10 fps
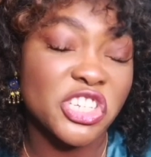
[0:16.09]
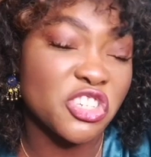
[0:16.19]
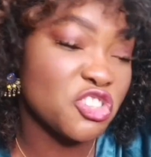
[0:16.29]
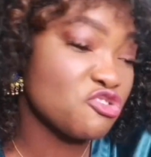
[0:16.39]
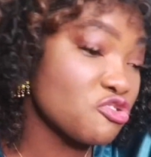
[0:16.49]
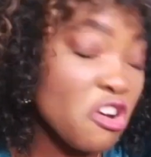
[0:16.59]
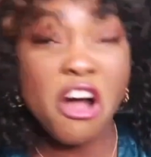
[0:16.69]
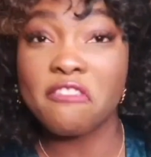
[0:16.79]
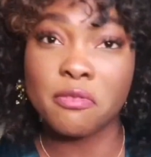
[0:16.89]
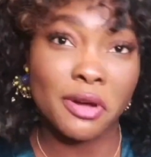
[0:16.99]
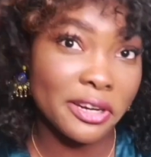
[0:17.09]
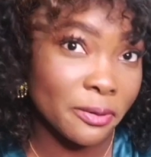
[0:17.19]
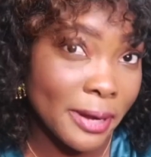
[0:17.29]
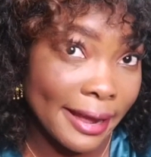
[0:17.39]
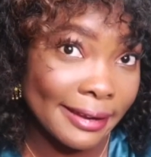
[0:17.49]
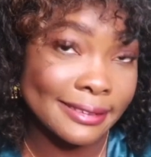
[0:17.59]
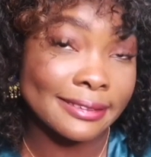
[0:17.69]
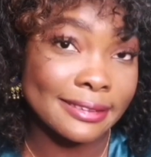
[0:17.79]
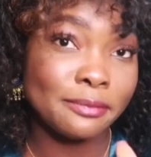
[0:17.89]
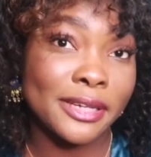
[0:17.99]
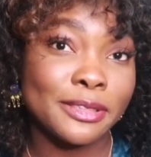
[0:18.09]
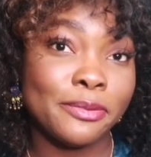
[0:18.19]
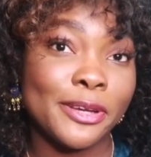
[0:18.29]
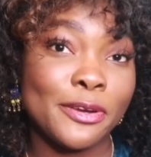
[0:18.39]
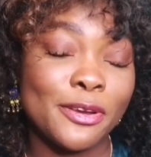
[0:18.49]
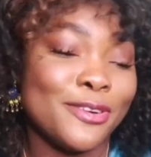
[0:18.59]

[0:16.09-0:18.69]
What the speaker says: Just throw everybody away, because this is about to be your new,